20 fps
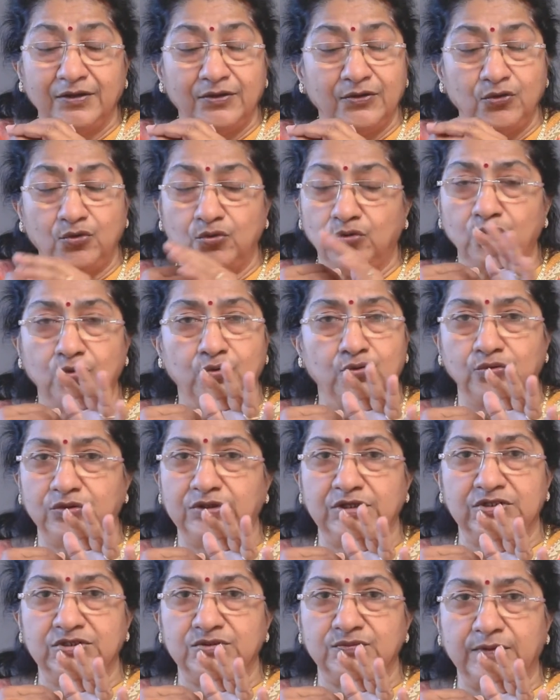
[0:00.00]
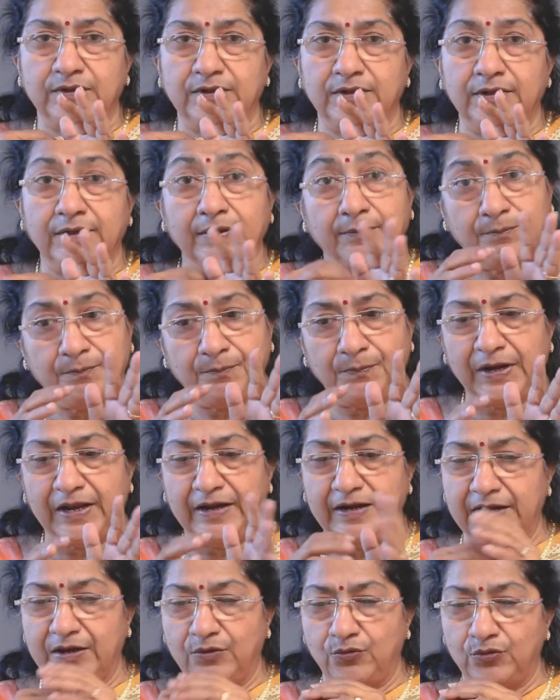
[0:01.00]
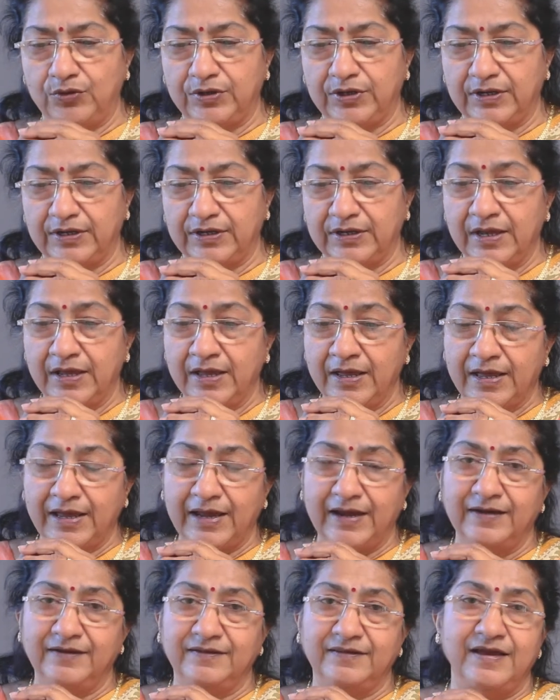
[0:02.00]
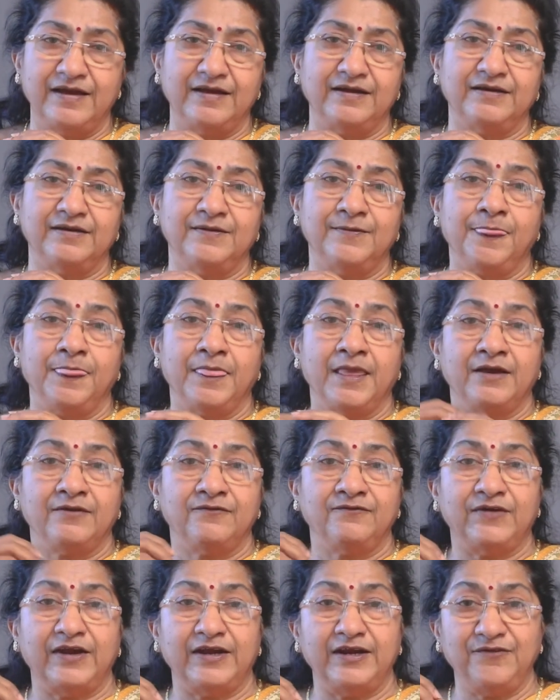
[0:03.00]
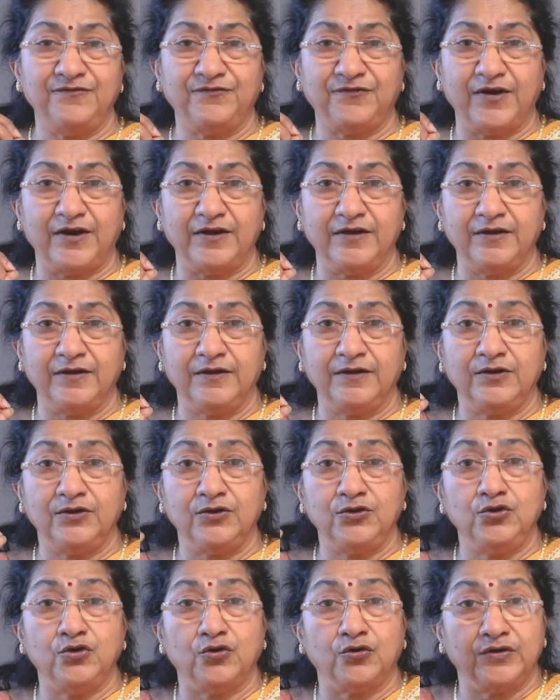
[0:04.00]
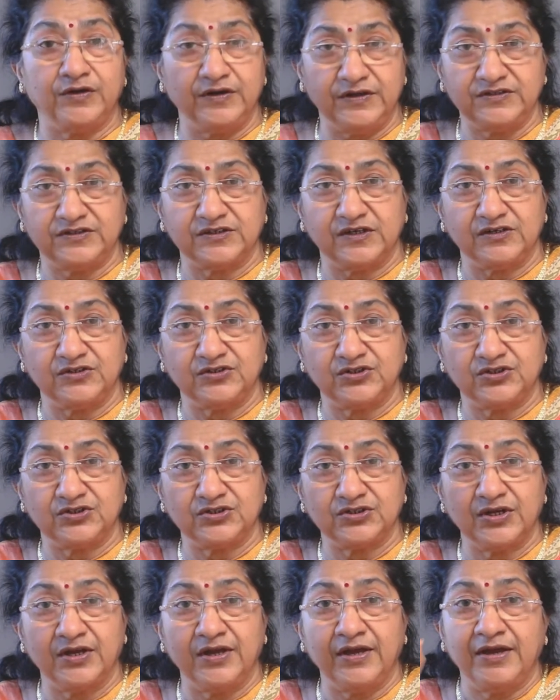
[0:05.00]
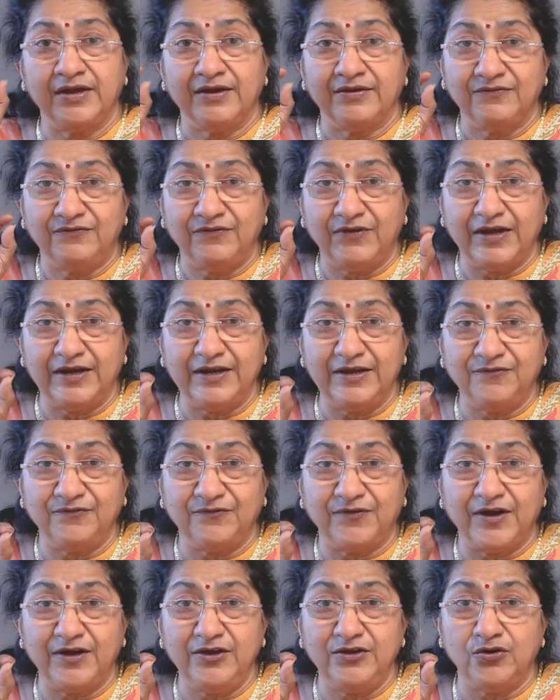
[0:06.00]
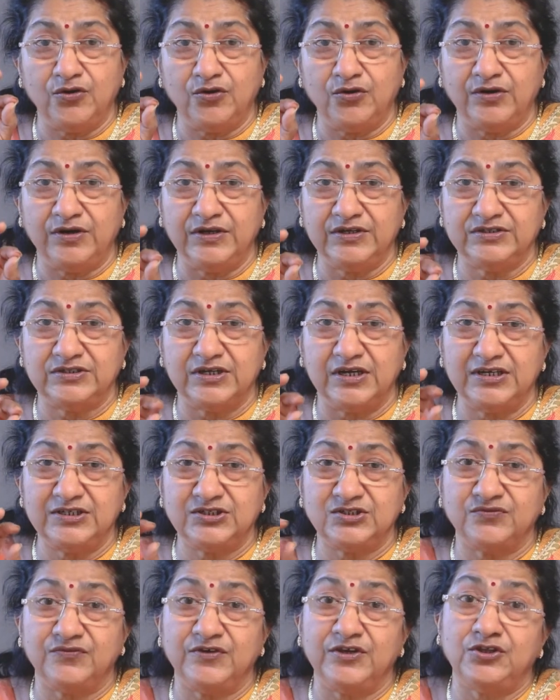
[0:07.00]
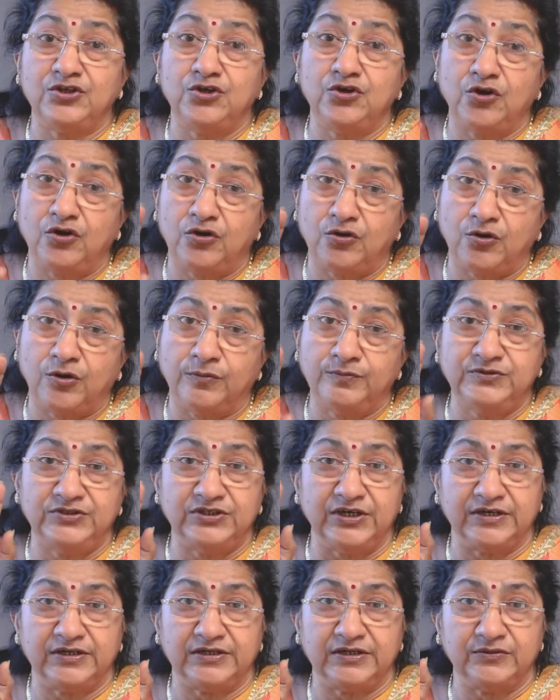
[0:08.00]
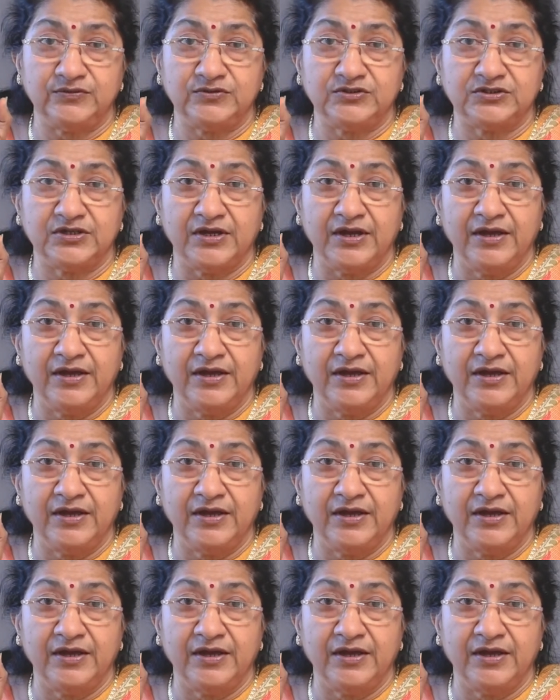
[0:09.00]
Don't do this one. Plan out it and then verify your results. Verify your results with your objectives,